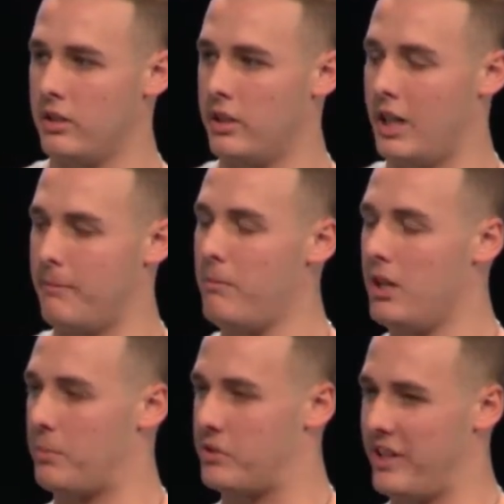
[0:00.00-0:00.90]
And it made me
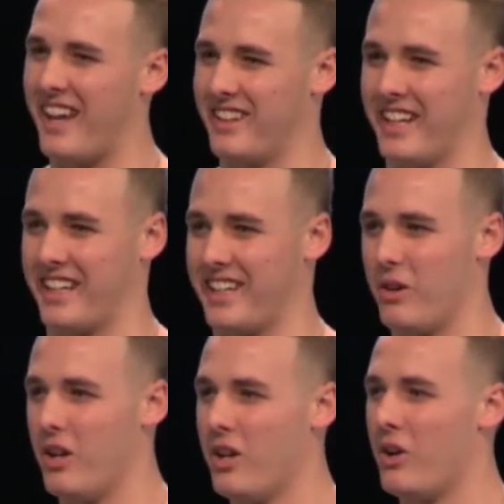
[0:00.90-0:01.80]
upset. Like,
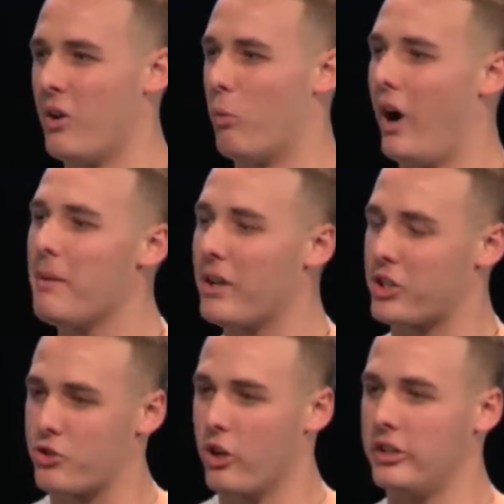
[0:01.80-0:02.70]
why am I
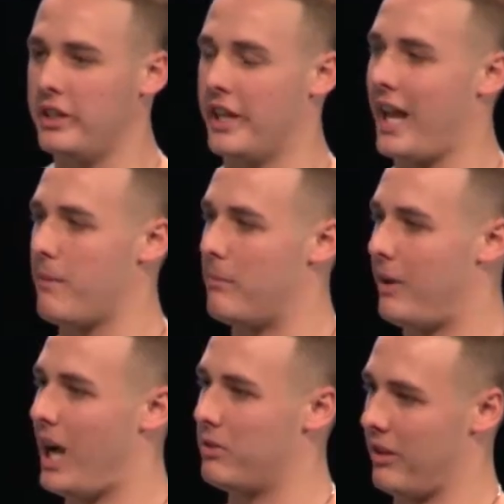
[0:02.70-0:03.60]
struggling to hand my
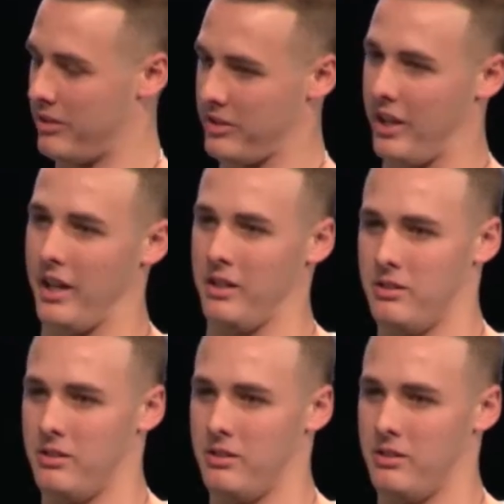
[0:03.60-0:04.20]
Bible to this guy?